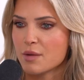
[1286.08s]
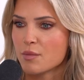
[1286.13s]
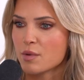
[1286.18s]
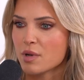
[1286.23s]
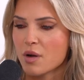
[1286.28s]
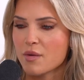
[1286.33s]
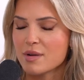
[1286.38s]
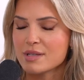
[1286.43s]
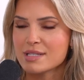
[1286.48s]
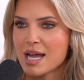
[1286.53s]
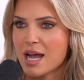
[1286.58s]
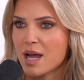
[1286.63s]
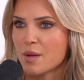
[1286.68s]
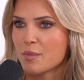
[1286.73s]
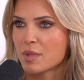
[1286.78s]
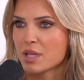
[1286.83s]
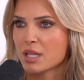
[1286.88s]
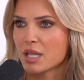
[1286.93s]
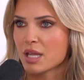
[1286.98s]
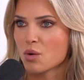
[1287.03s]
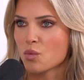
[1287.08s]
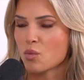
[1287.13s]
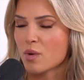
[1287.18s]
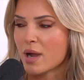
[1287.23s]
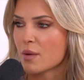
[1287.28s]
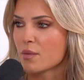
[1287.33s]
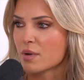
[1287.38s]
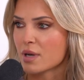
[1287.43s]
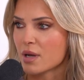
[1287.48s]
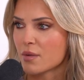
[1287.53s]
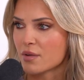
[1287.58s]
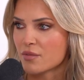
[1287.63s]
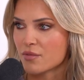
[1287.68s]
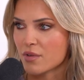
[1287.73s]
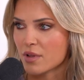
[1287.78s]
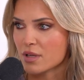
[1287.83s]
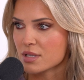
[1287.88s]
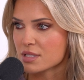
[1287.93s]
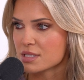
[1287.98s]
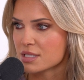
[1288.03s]
it would always happen like right when I would
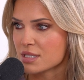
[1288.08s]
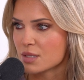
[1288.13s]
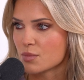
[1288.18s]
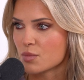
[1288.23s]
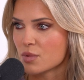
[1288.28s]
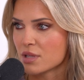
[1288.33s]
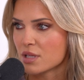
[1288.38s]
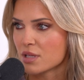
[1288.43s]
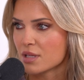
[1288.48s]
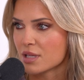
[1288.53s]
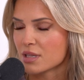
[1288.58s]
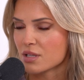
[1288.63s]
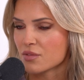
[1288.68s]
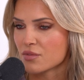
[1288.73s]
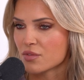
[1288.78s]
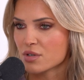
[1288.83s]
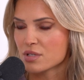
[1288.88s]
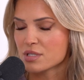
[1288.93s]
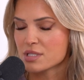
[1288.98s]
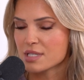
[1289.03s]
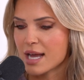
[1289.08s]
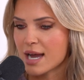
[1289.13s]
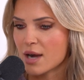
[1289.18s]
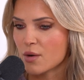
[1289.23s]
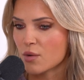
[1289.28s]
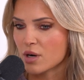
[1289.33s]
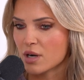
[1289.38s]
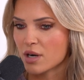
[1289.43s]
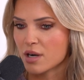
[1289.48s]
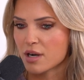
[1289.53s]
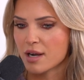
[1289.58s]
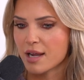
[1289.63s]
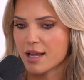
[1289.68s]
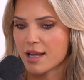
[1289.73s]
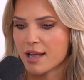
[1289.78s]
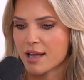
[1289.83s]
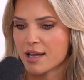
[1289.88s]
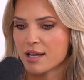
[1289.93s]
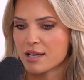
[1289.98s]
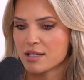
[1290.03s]
fall asleep within like the first hour.
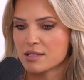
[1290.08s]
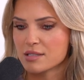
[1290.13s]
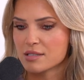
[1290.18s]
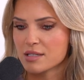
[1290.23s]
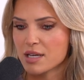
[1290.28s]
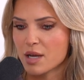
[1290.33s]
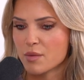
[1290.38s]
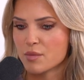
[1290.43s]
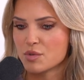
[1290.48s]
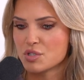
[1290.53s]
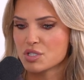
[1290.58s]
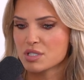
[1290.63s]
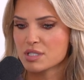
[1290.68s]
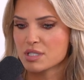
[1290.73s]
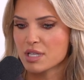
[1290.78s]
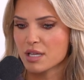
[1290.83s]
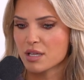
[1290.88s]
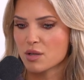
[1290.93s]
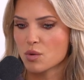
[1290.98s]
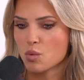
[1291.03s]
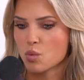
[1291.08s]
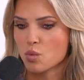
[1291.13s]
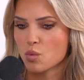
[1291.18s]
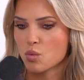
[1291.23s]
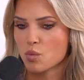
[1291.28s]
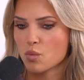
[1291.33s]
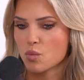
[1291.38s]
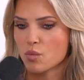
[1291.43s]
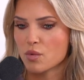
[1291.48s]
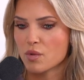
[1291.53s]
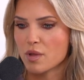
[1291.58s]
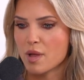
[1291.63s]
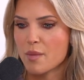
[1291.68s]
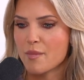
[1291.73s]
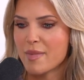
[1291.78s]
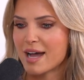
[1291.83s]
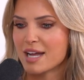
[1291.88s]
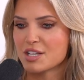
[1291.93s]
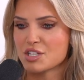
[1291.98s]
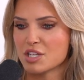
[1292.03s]
And I would just like
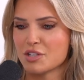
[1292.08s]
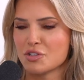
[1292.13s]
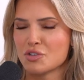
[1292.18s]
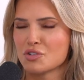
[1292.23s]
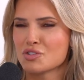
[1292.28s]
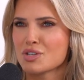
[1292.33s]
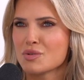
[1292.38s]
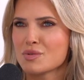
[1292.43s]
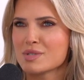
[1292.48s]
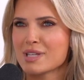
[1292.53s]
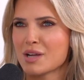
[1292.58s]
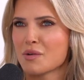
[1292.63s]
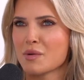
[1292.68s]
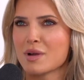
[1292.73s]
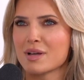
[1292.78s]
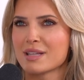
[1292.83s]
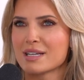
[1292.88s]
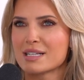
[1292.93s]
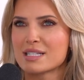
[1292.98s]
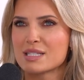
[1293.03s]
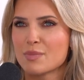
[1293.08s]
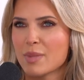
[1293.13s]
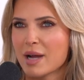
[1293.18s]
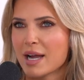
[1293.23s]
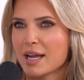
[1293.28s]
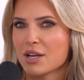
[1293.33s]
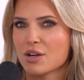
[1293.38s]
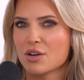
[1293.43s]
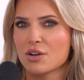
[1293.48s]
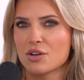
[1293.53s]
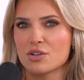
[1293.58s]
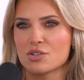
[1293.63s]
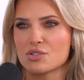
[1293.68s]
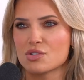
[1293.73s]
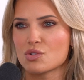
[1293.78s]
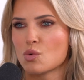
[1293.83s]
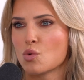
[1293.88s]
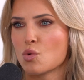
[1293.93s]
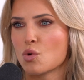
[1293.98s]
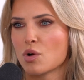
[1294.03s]
imagine, usually it was like around like
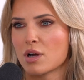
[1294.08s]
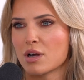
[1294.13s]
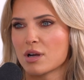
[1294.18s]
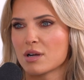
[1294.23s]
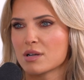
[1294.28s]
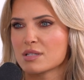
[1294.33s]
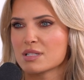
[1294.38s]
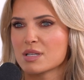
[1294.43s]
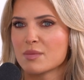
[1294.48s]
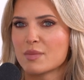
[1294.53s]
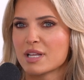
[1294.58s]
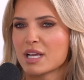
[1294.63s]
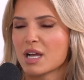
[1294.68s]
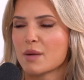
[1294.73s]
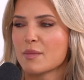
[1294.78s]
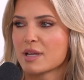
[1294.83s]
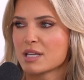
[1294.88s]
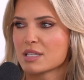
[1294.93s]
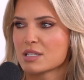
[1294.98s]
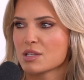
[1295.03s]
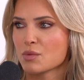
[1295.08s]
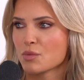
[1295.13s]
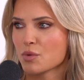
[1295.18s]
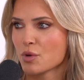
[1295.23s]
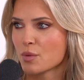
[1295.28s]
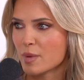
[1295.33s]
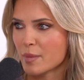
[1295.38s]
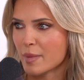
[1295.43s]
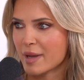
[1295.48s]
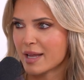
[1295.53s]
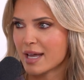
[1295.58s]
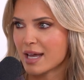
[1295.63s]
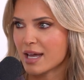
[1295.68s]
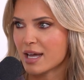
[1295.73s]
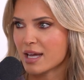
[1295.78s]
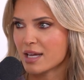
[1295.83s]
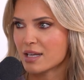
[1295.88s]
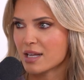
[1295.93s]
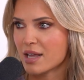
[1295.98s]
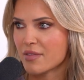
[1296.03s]
spiders or somebody coming into the room in my
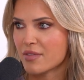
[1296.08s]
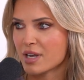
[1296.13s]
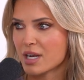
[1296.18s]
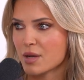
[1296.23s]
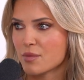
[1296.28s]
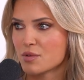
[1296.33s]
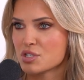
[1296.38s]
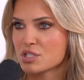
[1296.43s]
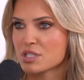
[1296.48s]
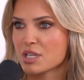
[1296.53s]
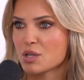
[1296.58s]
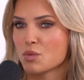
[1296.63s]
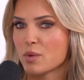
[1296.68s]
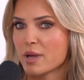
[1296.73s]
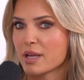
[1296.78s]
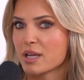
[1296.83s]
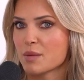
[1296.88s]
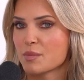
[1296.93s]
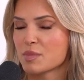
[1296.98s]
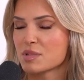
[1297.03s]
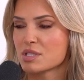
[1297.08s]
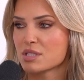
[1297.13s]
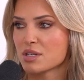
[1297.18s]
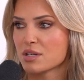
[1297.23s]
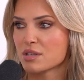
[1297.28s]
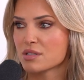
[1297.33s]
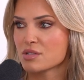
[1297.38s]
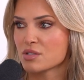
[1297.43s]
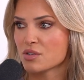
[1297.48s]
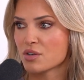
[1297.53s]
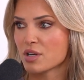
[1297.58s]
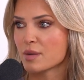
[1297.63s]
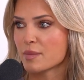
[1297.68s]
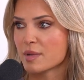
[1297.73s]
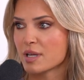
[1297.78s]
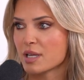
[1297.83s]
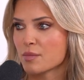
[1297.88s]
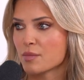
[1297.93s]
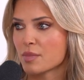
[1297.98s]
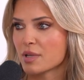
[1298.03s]
head. And then I would just like wake up and start
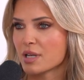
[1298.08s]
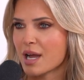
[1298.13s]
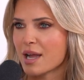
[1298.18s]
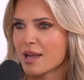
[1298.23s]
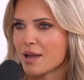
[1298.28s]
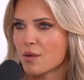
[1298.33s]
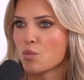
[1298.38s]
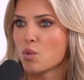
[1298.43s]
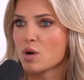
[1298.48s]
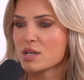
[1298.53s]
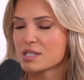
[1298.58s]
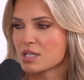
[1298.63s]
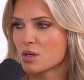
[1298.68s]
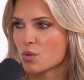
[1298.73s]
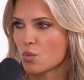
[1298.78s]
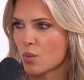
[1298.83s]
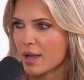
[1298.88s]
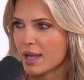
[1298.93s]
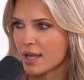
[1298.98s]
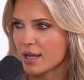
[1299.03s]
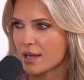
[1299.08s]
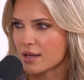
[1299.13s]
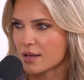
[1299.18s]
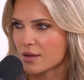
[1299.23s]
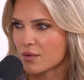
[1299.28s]
screaming, but I wasn't awake,